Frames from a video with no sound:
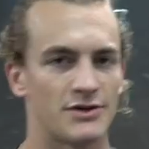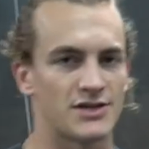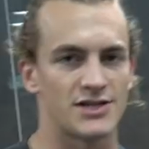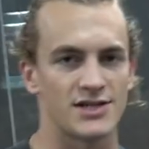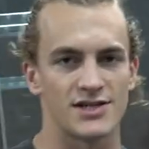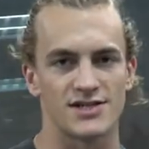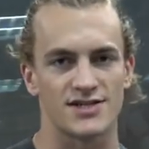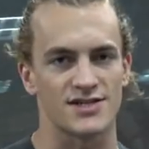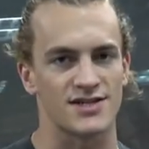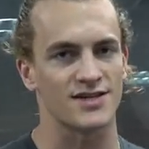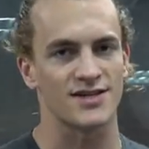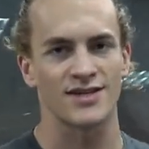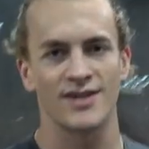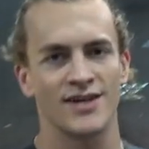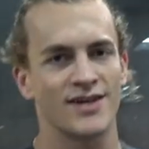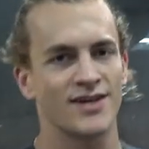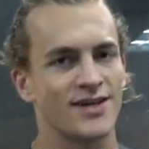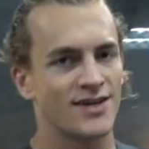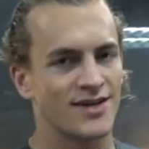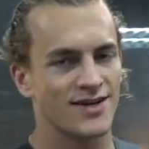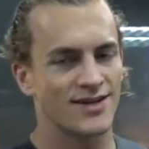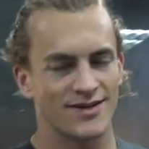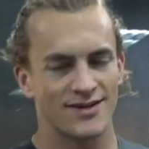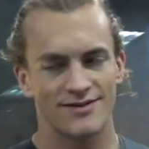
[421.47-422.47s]
which is
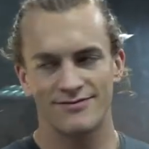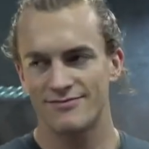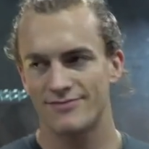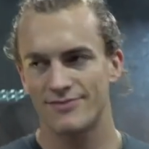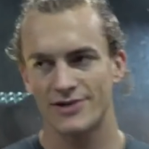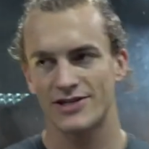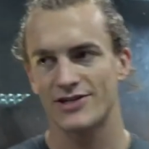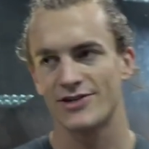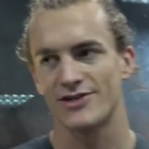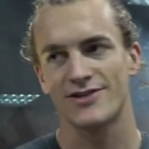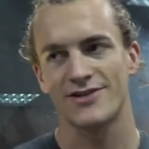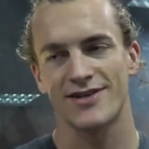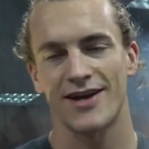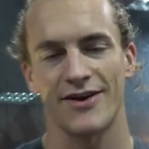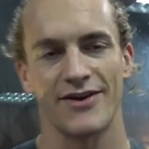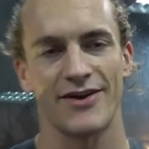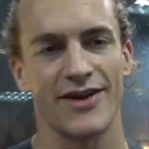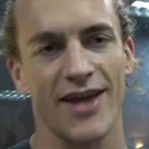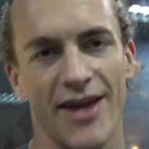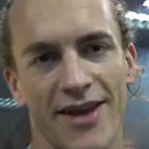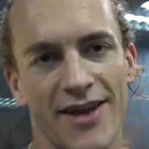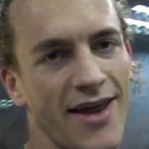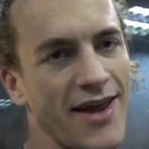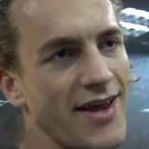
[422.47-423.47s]
it's just how you
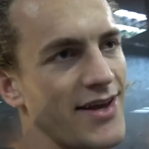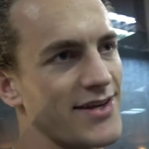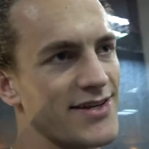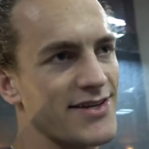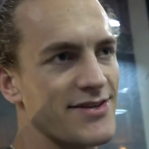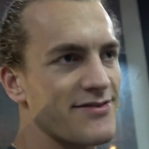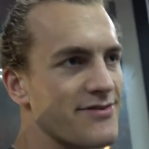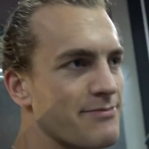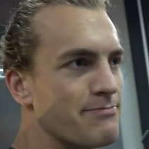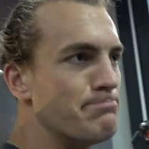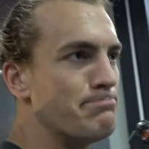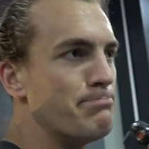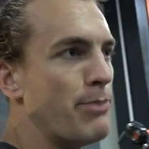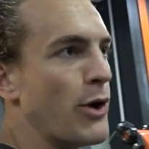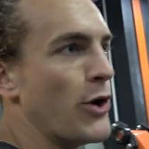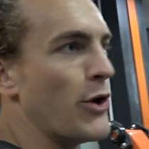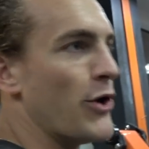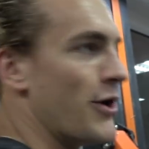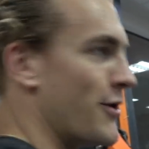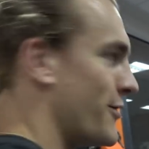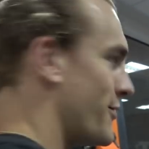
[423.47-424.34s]
get a nice butt.